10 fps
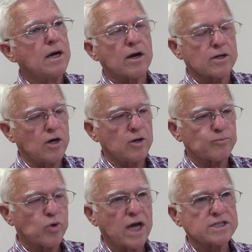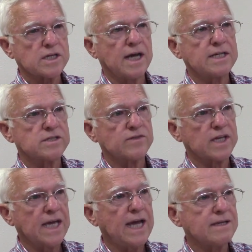are called proselytes of the
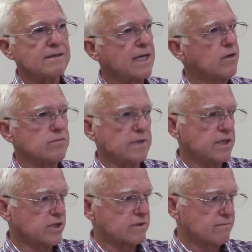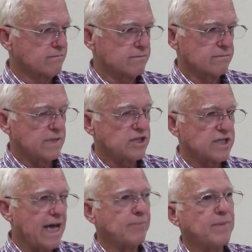gate. they don't. They just they
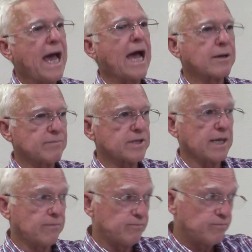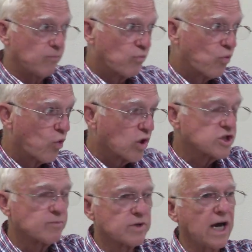stand back, but they
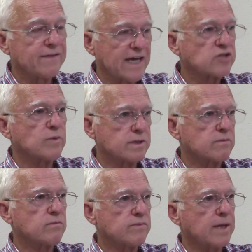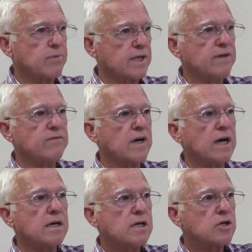worship God. And that's what they believe
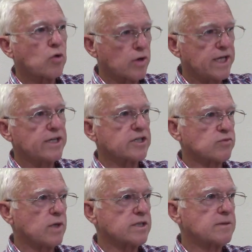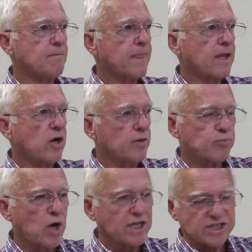uh, Cornelius was called
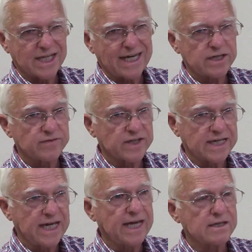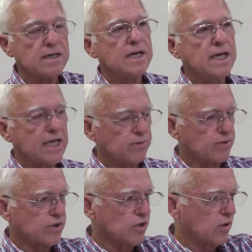proselyte of the gate. He
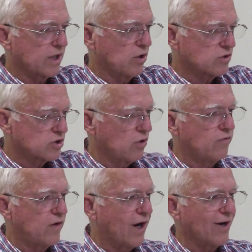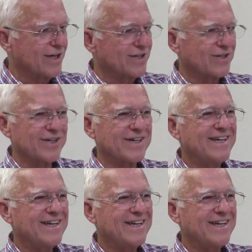could only go so far into the